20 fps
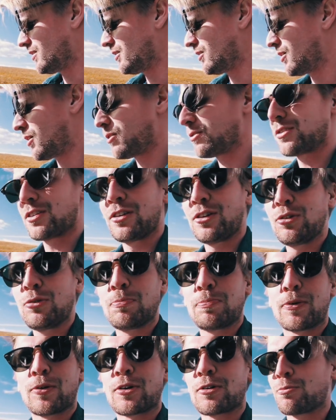you know, the
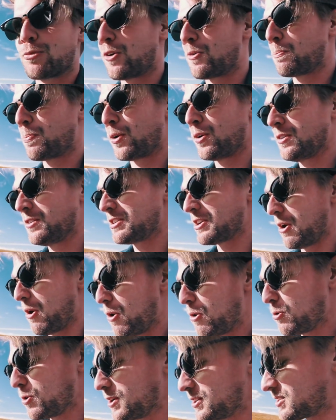Loopboard
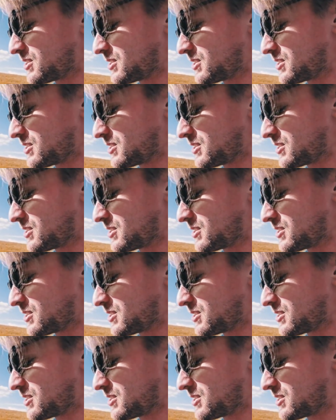1.0